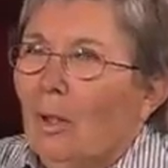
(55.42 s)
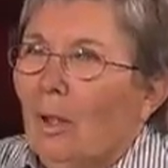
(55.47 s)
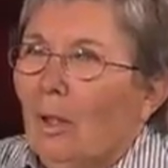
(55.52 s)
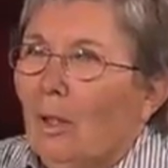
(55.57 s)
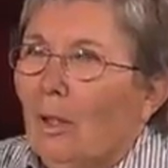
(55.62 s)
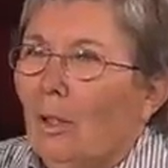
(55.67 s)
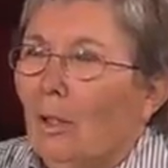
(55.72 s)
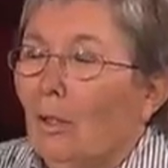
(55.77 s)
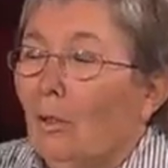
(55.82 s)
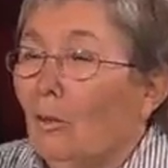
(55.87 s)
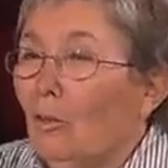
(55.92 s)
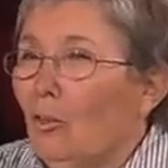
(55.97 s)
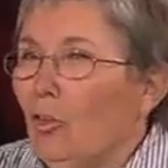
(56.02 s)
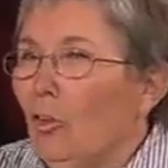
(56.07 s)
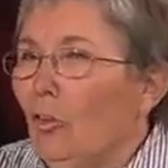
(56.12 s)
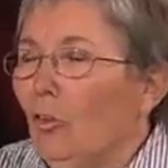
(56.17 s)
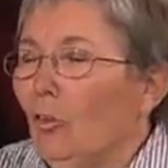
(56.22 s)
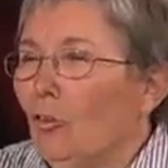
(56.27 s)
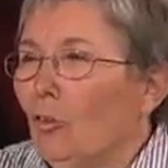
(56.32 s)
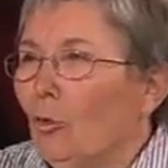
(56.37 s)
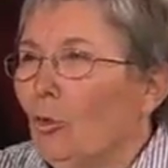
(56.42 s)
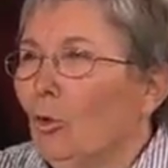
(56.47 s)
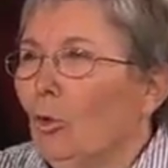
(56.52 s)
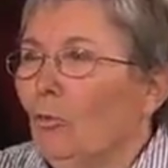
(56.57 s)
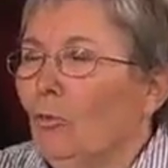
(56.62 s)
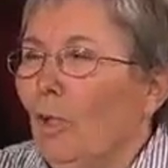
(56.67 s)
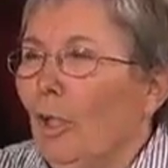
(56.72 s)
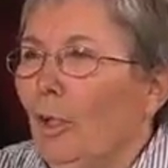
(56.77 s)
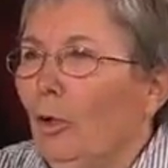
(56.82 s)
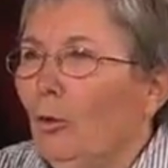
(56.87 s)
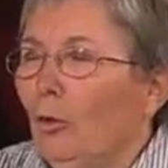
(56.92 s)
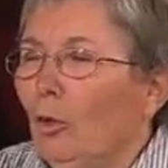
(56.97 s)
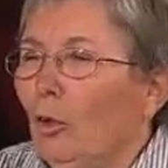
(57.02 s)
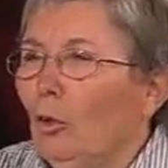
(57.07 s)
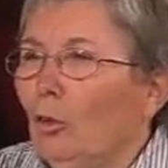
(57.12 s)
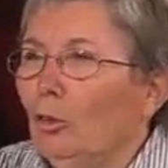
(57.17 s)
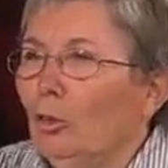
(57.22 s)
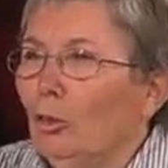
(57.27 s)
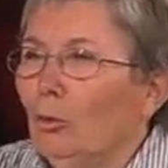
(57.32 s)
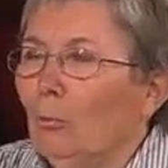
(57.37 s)
It's in the School of
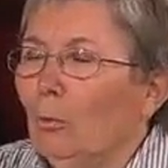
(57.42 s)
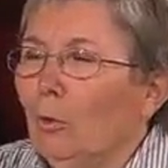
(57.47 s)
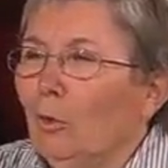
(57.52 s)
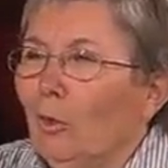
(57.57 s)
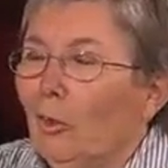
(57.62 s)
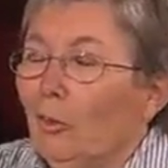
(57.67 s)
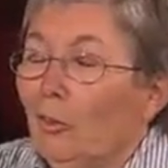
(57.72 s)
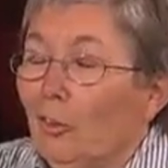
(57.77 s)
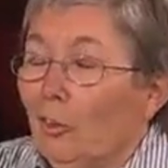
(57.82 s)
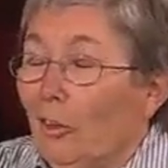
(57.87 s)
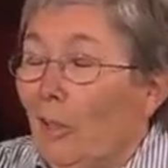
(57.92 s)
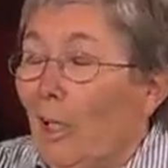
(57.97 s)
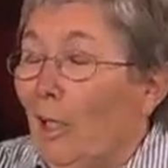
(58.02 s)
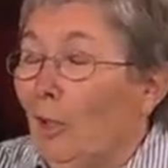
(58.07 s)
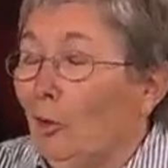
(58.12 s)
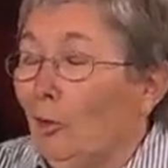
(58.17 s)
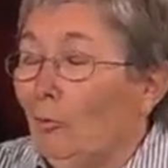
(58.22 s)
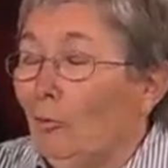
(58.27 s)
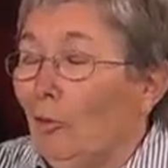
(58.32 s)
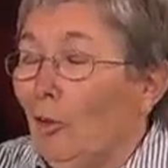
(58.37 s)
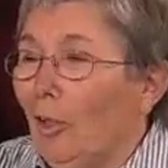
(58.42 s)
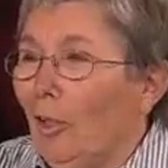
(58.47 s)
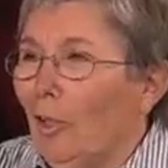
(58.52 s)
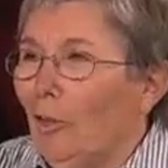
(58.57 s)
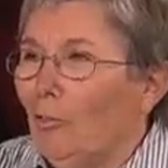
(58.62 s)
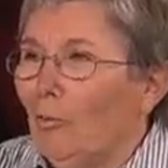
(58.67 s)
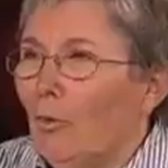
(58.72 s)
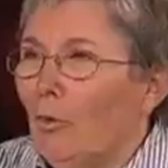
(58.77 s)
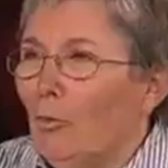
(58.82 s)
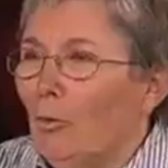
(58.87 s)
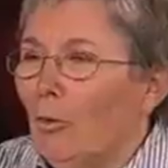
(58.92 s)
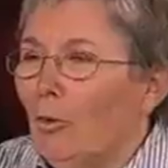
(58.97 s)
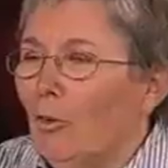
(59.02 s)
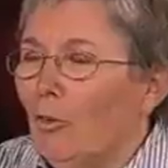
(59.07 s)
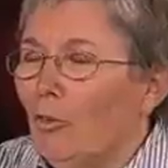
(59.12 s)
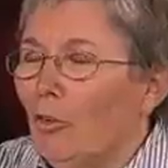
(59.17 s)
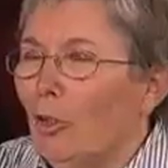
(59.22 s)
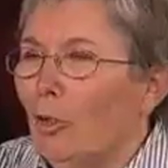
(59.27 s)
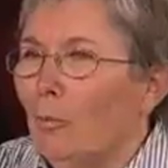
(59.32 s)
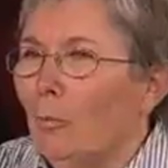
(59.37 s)
Agriculture, but it's doctor philosophy is what they
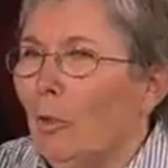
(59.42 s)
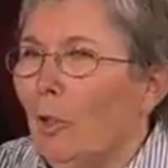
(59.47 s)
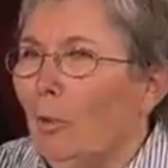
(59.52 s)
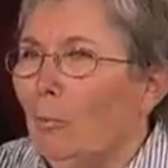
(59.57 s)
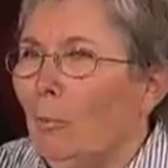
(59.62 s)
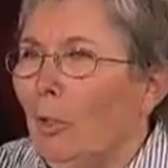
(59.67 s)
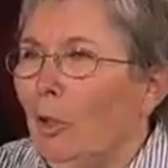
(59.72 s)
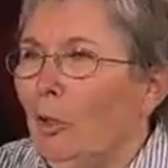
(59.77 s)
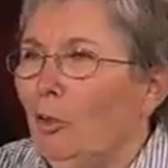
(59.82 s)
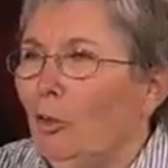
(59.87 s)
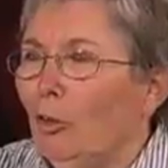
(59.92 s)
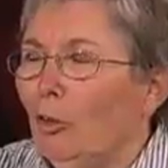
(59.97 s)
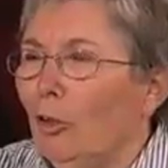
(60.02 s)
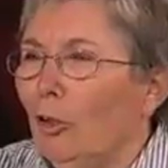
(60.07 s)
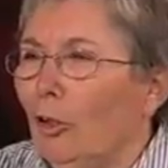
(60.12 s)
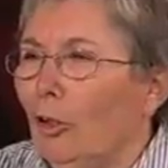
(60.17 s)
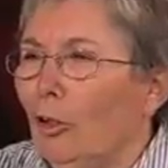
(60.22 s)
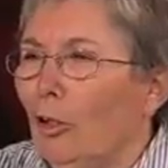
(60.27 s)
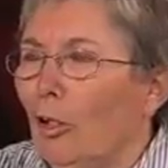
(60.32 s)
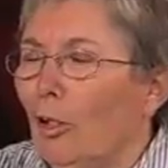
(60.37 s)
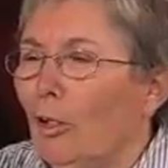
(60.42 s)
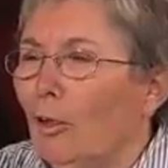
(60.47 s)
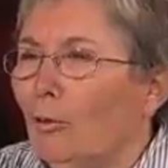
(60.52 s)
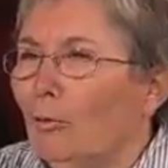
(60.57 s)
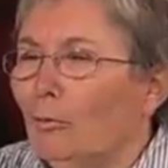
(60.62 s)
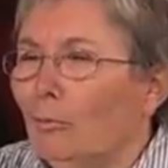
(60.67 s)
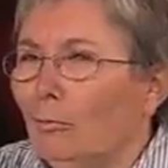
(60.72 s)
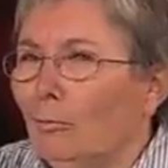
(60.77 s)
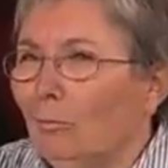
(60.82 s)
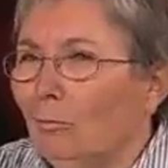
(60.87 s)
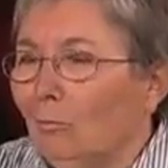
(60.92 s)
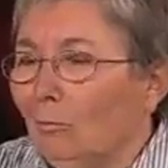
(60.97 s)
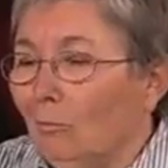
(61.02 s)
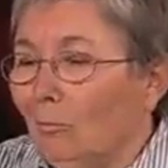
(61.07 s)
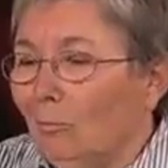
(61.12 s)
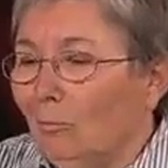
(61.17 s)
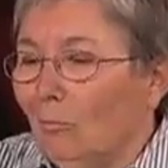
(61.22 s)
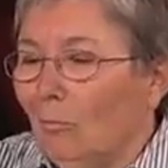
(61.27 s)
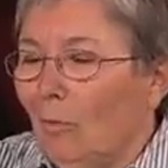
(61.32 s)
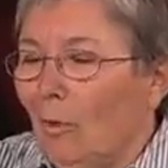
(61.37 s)
say, but I majored in
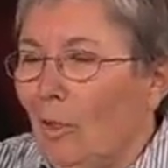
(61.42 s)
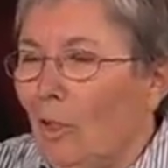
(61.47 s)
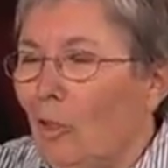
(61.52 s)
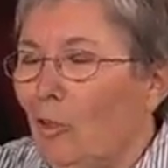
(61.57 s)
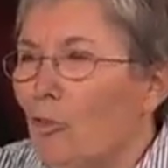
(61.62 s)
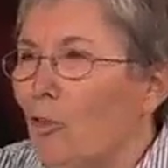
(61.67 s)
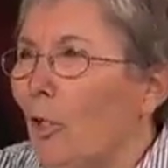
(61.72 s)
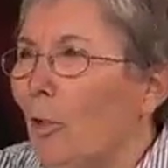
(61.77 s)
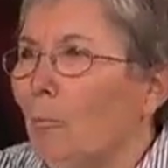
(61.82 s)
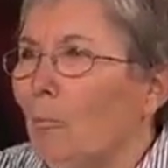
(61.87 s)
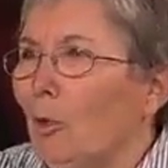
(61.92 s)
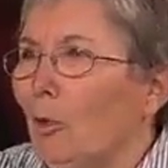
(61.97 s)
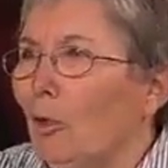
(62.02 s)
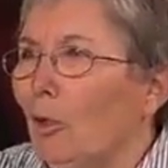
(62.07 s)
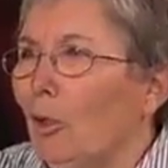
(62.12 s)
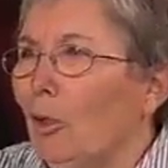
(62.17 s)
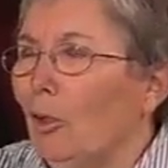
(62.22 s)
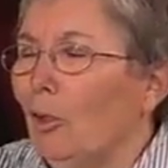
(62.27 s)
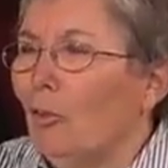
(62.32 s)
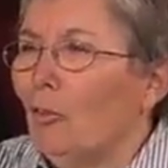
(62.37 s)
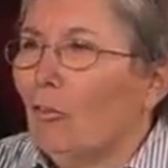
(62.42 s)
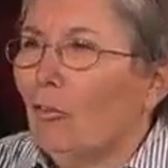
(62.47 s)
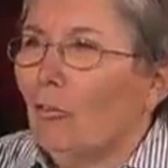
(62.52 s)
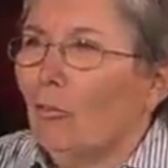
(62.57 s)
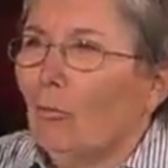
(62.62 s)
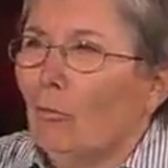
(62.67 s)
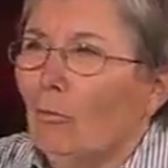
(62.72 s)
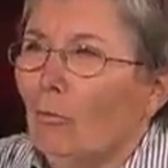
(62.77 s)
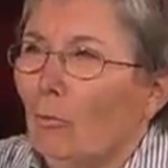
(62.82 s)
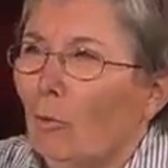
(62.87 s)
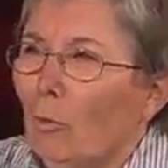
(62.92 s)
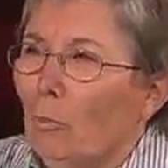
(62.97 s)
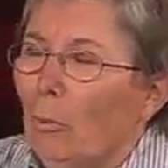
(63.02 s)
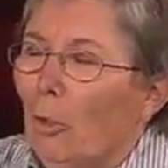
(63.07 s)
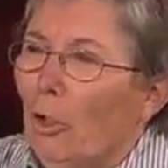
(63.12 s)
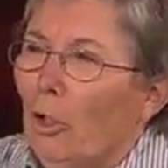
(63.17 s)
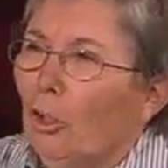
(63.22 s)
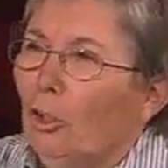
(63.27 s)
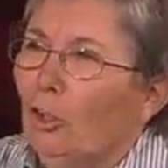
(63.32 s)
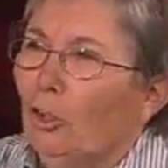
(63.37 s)
enzyme kinetics and
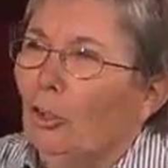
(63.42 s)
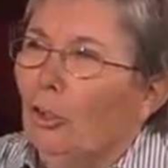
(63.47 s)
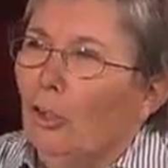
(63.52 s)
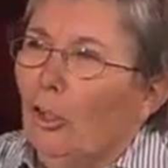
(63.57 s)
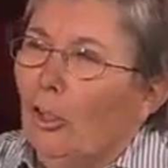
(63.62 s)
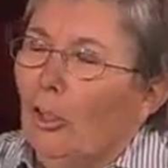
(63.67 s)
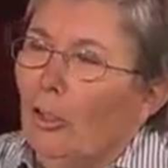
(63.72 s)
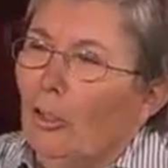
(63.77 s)
reproduction in that